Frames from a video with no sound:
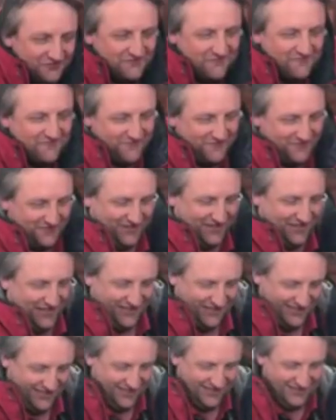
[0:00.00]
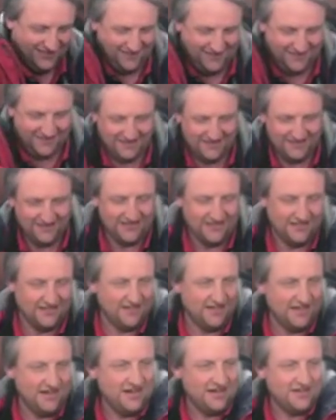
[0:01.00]
we'd probably be dead anyway.
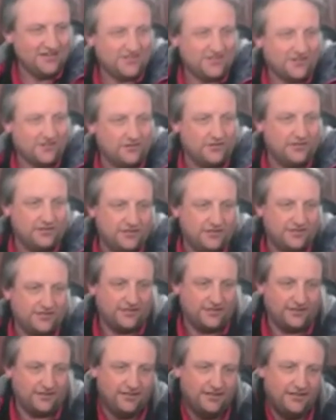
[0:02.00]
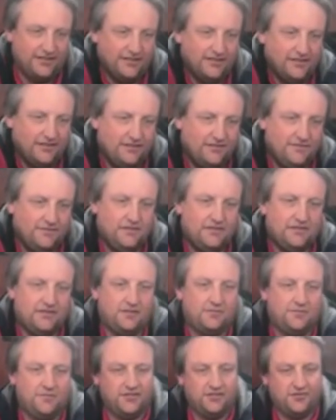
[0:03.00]
So here's
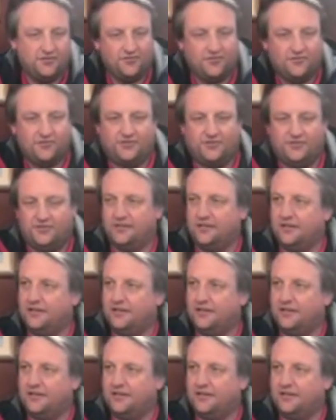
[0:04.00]
some exhaust